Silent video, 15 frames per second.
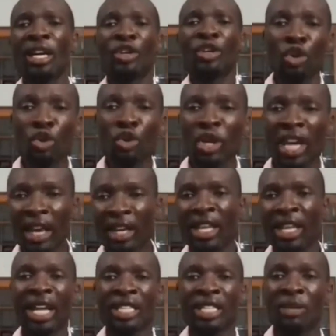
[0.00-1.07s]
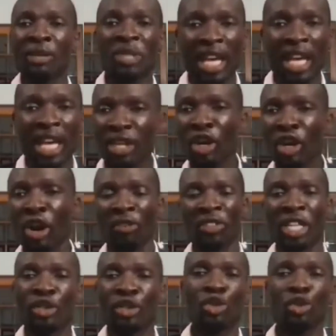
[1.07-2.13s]
you can adapt any
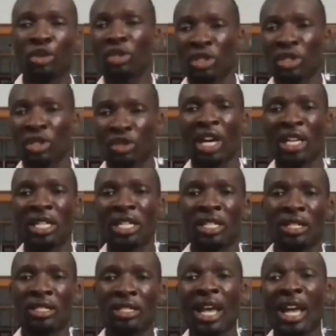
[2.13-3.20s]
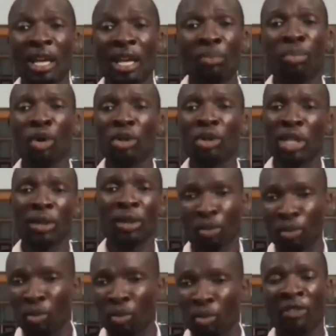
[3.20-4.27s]
of these two strategies and they both
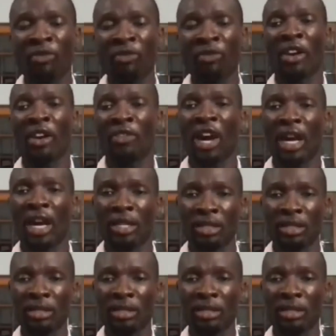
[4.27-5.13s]
work very fine.